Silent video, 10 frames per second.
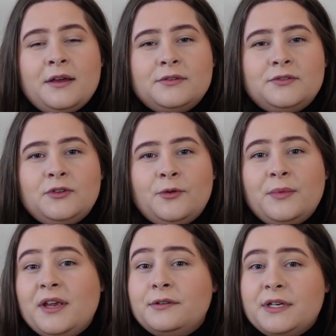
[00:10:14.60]

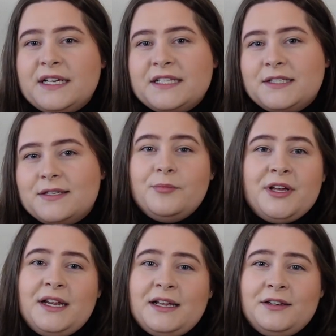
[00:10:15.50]
some earrings,
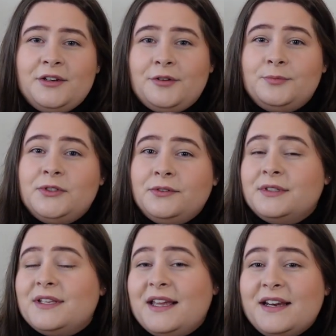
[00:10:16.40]
but I ended up
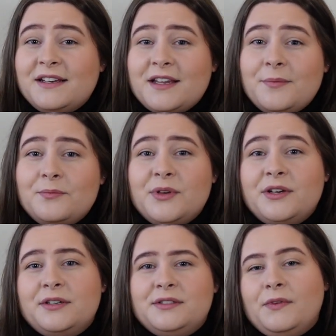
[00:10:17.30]
not getting them
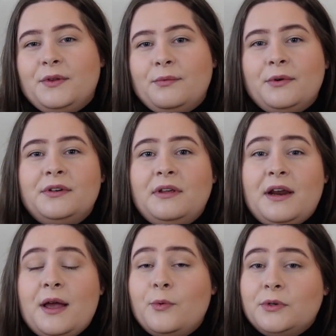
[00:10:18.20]
because the one that
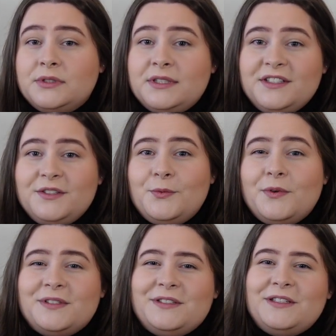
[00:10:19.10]
I wanted
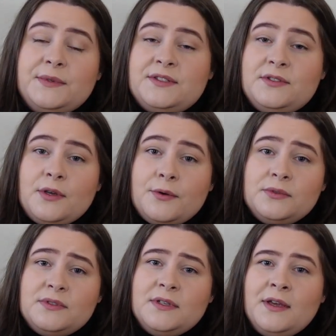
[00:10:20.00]
was with
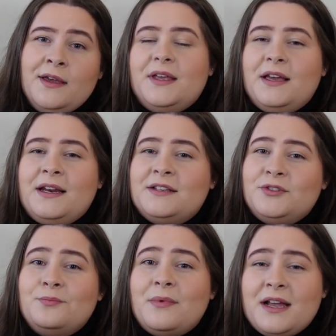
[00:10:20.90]
stones. And
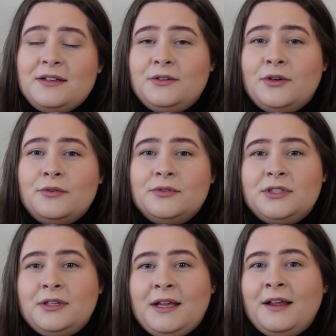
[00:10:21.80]
as you might know,
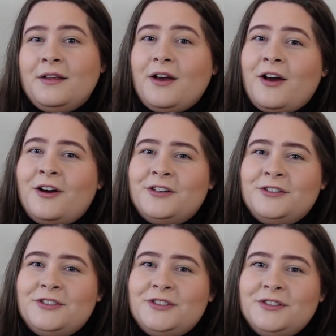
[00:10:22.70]
Chanel
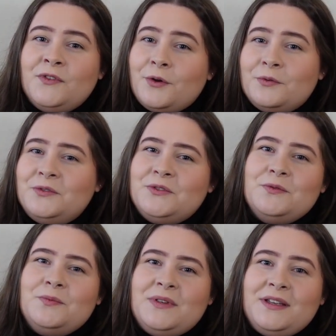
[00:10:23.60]
aren't known
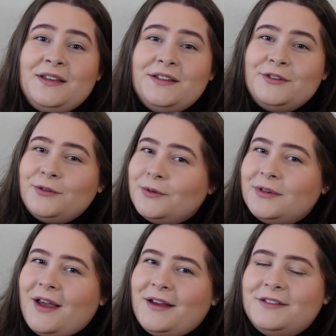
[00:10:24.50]
to be
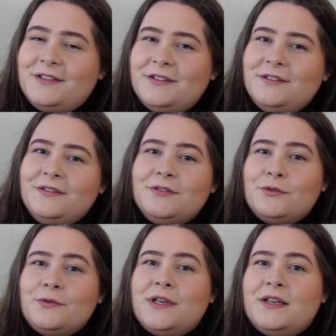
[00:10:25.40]
good at
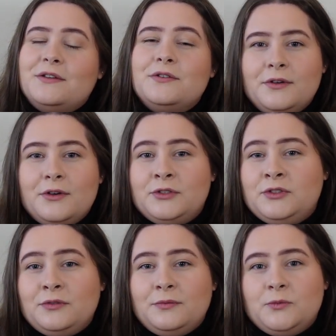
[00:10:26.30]
doing
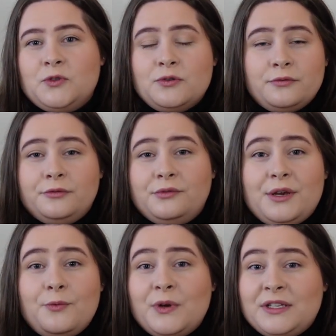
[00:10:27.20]
custom
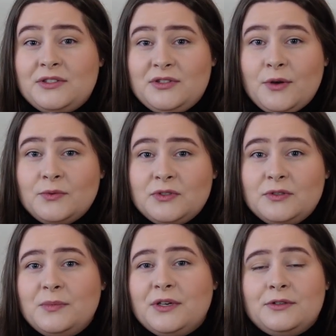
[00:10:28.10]
jewelry with
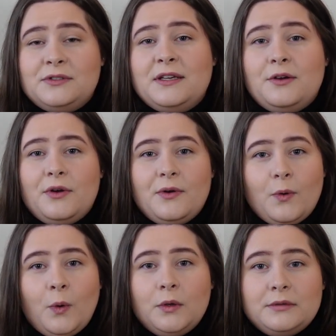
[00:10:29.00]
stones because they
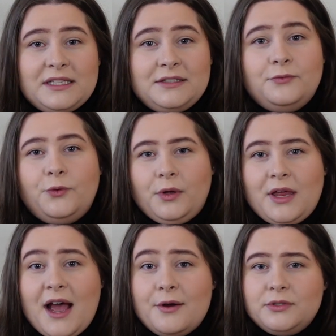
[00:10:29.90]
always fall
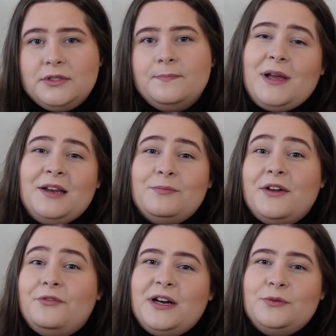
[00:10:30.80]
out. And
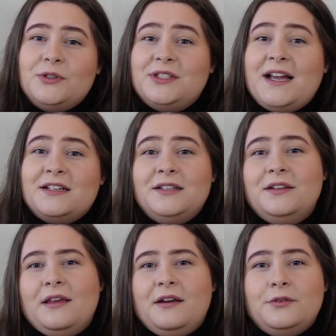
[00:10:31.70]
my friend was
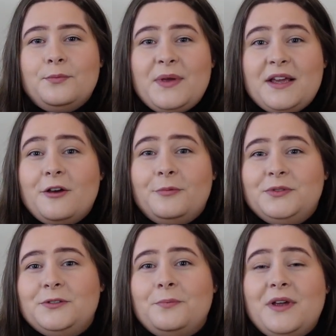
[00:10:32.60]
actually there to pick up
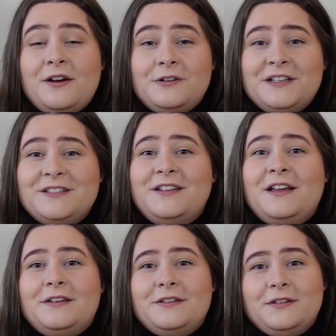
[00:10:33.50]
some earrings
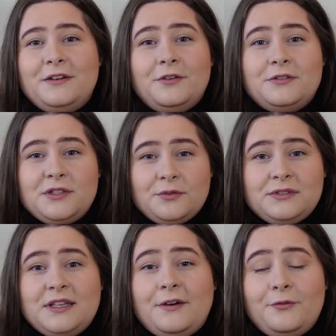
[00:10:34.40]
that the
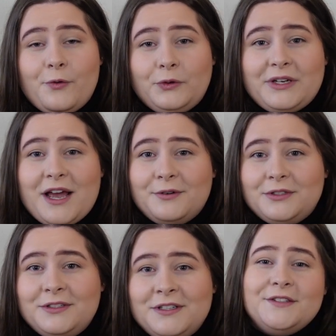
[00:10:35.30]
stones have fallen
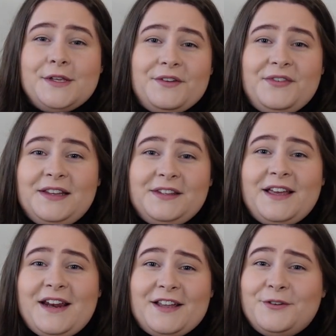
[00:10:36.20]
out. So I felt
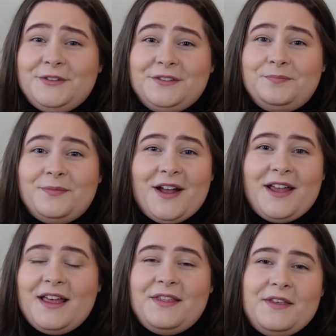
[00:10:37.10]
that I couldn't buy
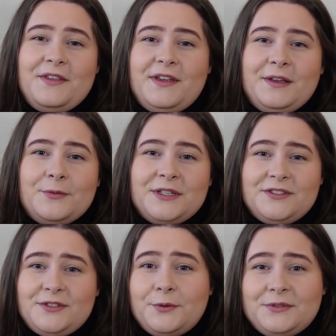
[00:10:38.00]
anything with
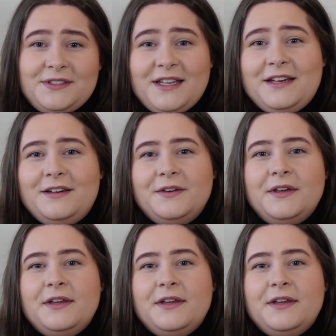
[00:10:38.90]
stones then.